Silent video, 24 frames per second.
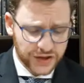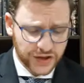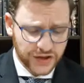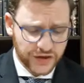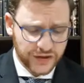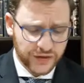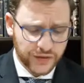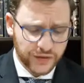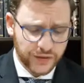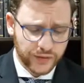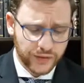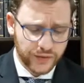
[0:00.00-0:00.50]

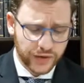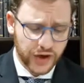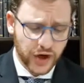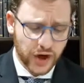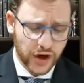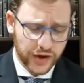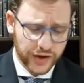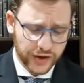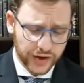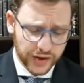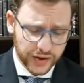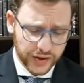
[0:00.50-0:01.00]
just
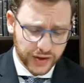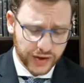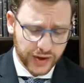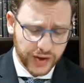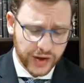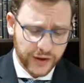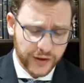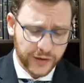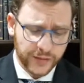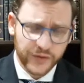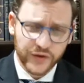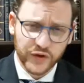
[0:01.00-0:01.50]
regarding
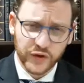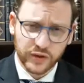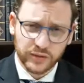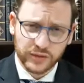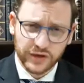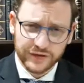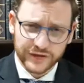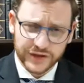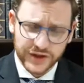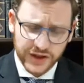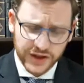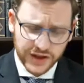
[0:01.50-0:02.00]
the
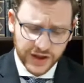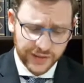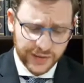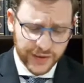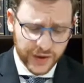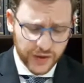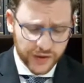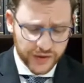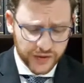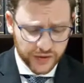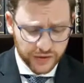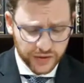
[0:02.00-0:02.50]
psulim of shchita,
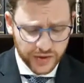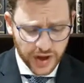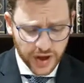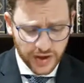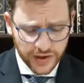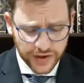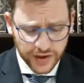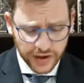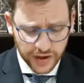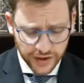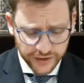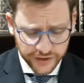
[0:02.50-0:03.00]
but also
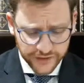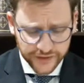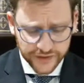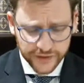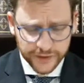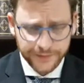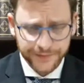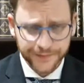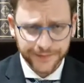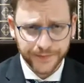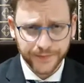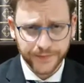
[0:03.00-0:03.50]
regarding oif.
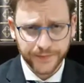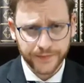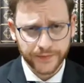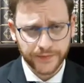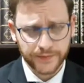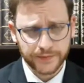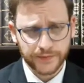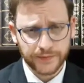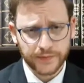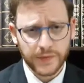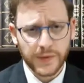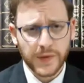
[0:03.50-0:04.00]

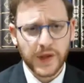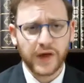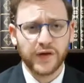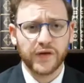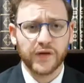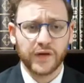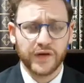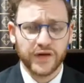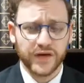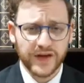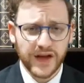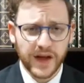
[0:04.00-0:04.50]

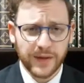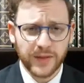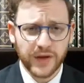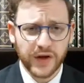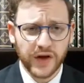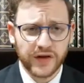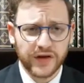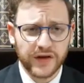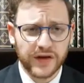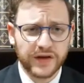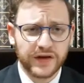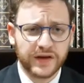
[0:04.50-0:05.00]
So it's not
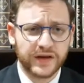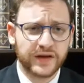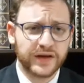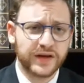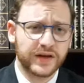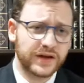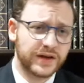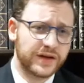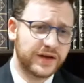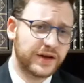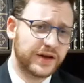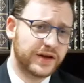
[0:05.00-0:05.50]
because
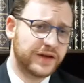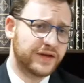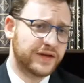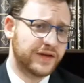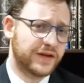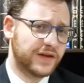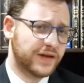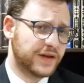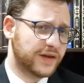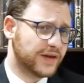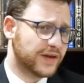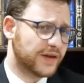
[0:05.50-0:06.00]
it's
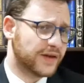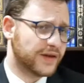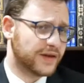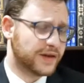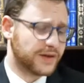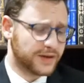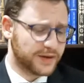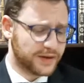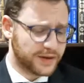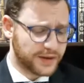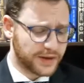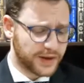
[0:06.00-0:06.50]

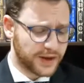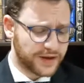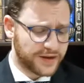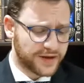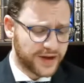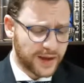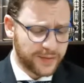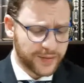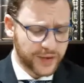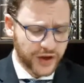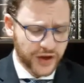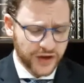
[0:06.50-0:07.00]

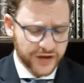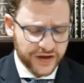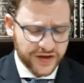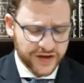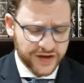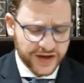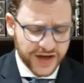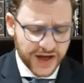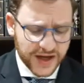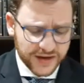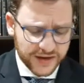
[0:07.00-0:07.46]
not because it's